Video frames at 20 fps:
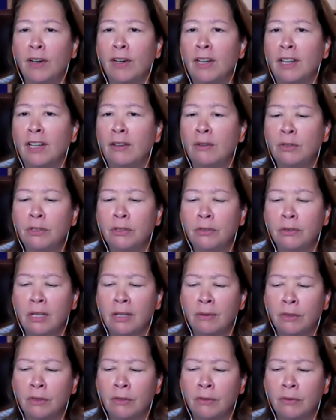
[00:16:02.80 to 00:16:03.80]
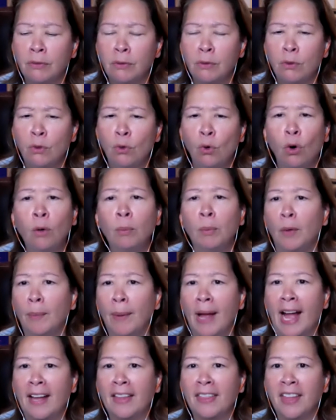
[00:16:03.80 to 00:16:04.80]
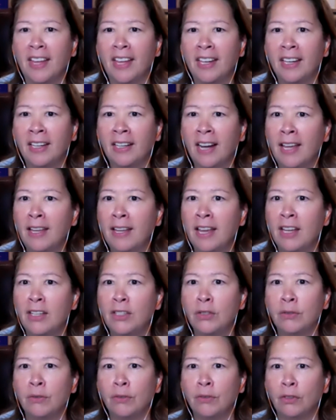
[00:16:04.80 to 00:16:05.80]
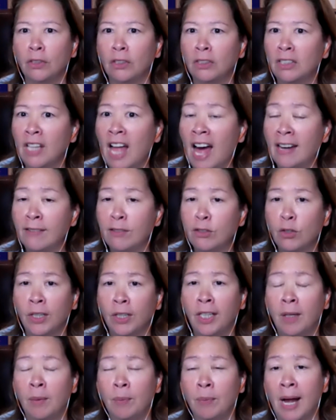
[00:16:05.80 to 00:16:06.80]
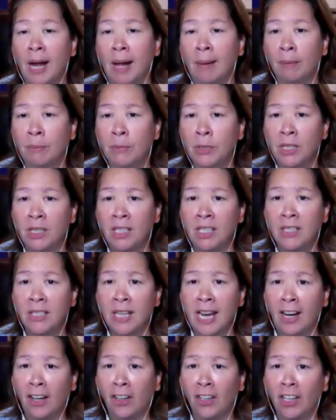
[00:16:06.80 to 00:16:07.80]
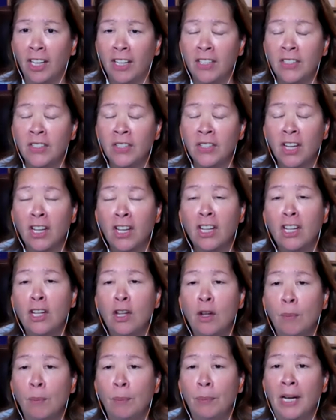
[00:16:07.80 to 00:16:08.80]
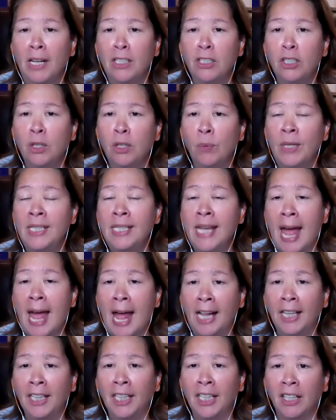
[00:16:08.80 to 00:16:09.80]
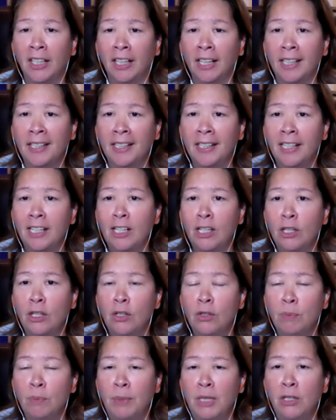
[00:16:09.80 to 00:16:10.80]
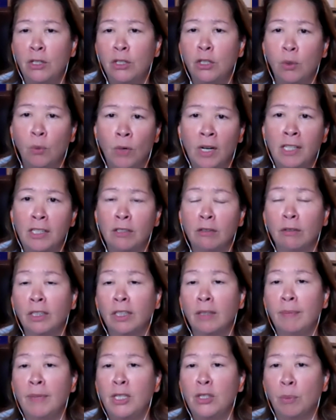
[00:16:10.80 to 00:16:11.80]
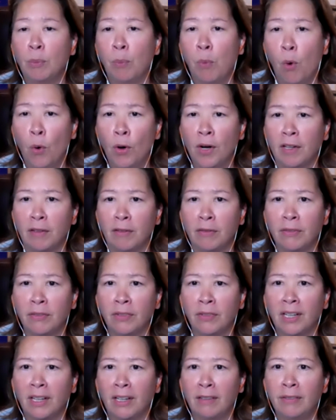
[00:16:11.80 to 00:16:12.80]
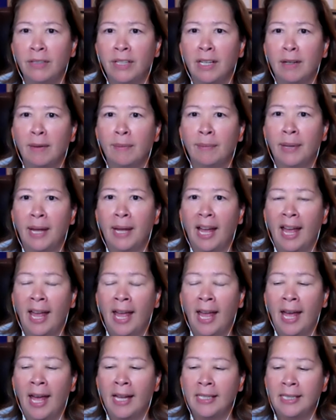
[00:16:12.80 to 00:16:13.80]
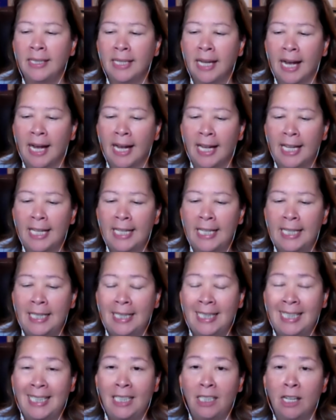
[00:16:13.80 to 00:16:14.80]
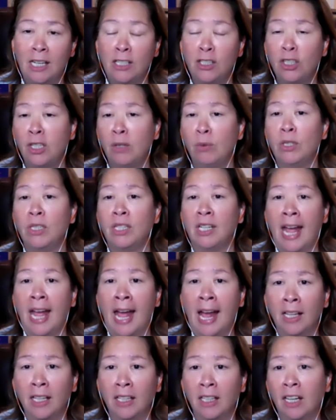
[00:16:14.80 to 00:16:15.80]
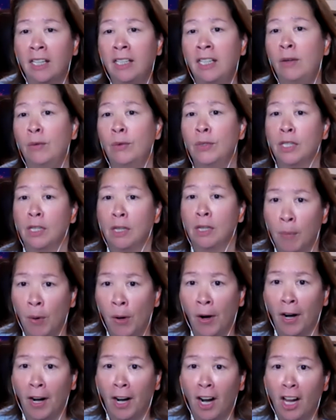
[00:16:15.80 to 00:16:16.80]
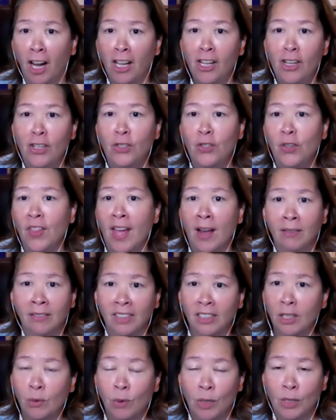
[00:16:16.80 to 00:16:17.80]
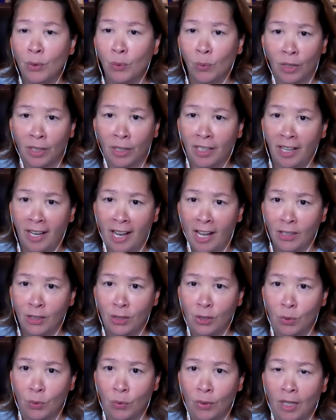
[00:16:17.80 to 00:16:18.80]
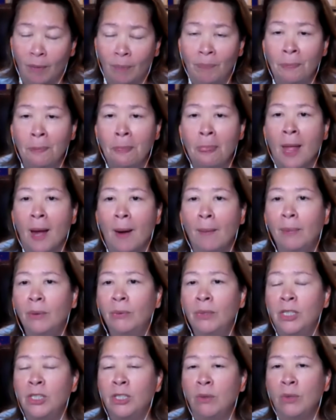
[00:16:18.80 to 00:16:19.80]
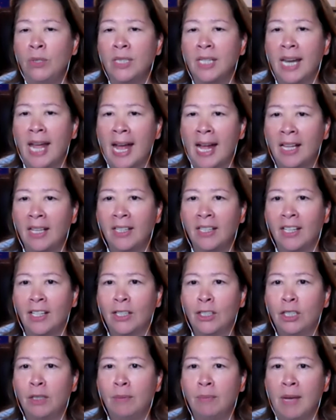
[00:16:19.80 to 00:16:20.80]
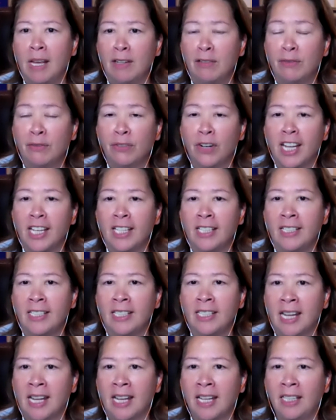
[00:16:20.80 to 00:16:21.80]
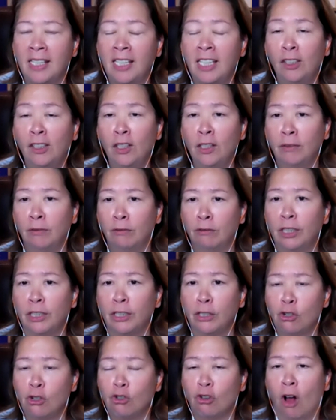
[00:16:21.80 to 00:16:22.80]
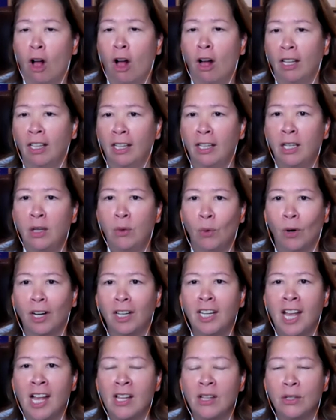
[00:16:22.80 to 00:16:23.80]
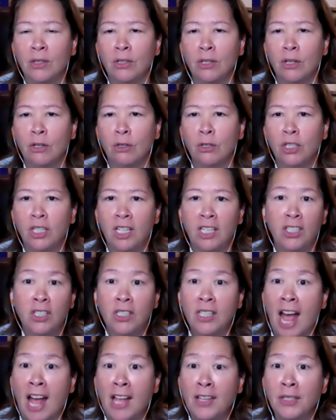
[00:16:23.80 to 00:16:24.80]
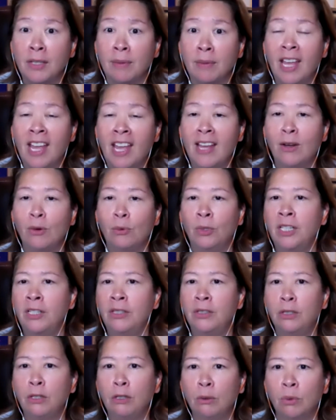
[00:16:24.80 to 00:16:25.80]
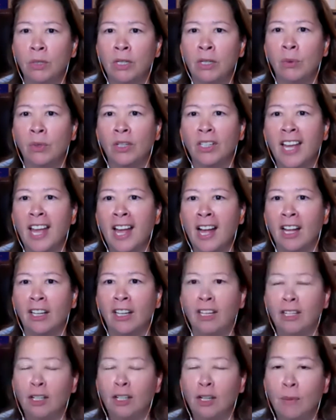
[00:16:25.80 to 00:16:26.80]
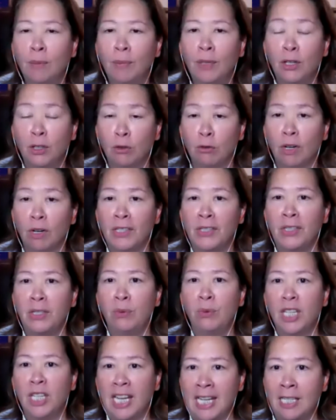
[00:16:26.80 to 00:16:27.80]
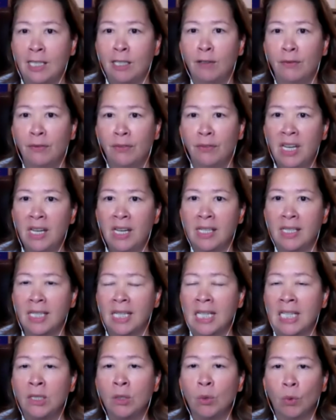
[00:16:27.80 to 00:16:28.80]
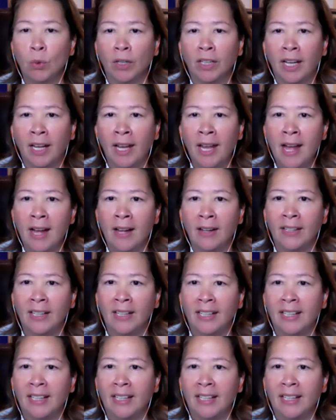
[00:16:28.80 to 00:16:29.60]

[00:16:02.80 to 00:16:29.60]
it was it was normal back then, I guess, for a lot of drinking problems in these areas. But she went to Al-Anon because she wanted to really be supportive of him and uh, he as she was in al-anon he was at the bar so that mm-hmm. really wasn't working out too well but when she was hmm. in al-anon she met a friend and he looked really strong like he worked out so she just asked him hey what do you do what do you work out because rusty was into fitness into working oh. out